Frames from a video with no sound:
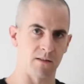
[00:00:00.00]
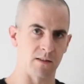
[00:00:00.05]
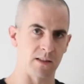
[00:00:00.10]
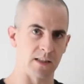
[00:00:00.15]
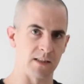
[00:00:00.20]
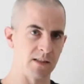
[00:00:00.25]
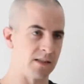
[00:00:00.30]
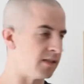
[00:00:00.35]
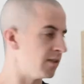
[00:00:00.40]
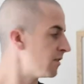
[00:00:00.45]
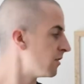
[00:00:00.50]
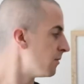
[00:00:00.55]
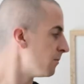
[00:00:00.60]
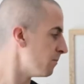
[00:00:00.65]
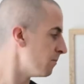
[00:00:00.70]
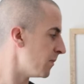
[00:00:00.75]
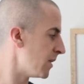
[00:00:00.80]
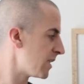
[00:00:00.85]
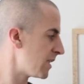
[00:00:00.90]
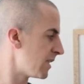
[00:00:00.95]
Okay, so you
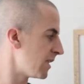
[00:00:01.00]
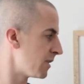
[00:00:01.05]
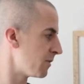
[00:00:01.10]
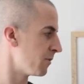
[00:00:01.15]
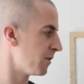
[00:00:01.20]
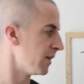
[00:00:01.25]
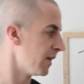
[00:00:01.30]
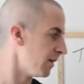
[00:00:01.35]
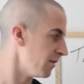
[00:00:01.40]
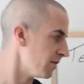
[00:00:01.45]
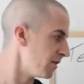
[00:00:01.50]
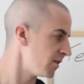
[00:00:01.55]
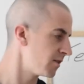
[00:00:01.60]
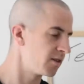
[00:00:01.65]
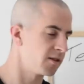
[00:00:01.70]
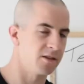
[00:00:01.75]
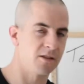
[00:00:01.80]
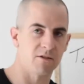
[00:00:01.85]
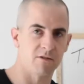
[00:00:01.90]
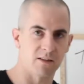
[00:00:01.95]
don't miss this one out just
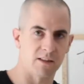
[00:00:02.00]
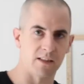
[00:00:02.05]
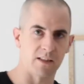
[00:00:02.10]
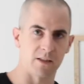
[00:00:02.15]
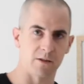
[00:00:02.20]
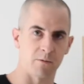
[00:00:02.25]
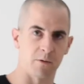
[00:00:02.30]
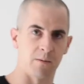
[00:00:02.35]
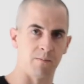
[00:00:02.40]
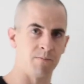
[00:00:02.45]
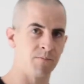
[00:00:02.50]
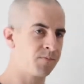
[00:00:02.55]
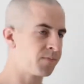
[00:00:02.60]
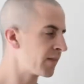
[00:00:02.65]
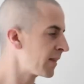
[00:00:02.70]
because you're at this one.